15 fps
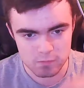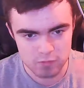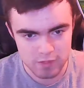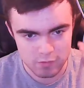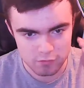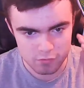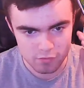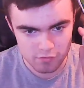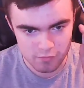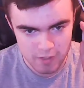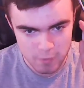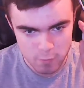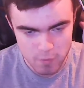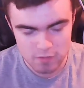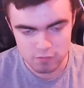like runs,
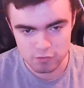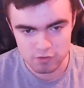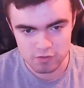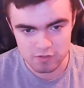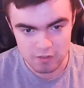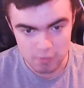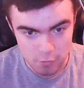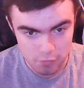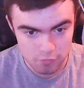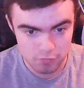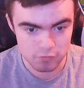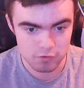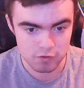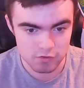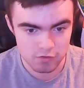like winning runs and
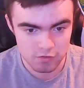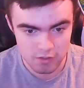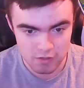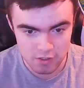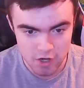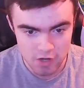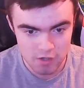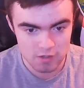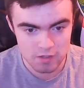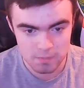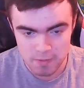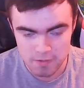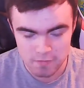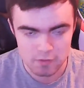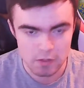losing runs, and they're currently on a
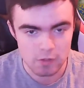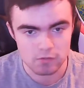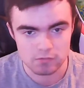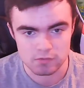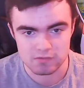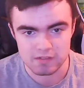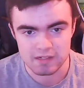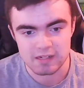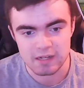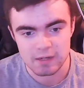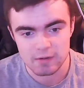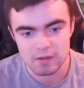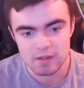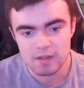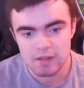bit of a losing run right
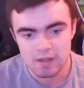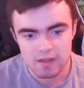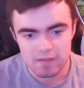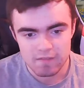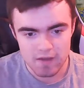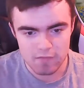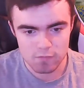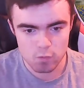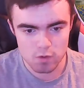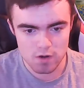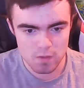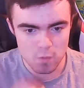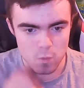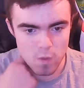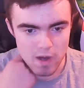now, haven't won
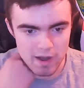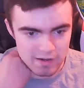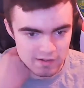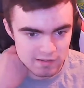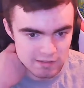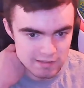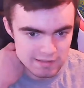in a while.